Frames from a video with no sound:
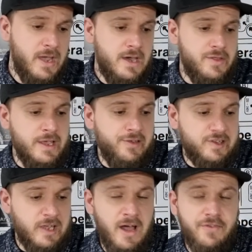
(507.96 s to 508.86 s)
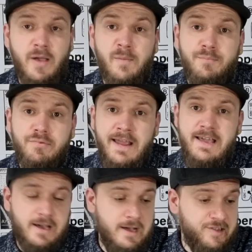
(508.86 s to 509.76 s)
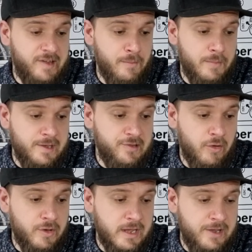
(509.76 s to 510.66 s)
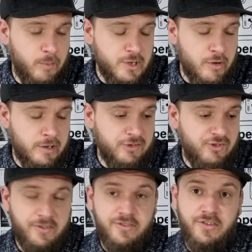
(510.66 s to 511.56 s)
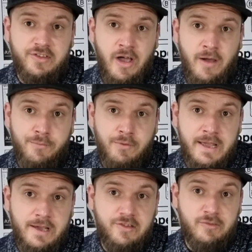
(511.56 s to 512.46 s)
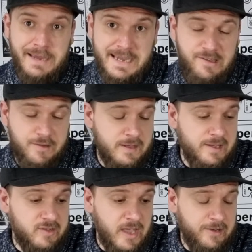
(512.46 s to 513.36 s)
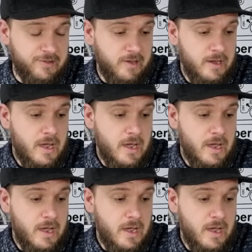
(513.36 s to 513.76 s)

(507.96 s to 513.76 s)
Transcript: The start and brake assemblies on these, but you can adjust the start and brake speeds of these decks.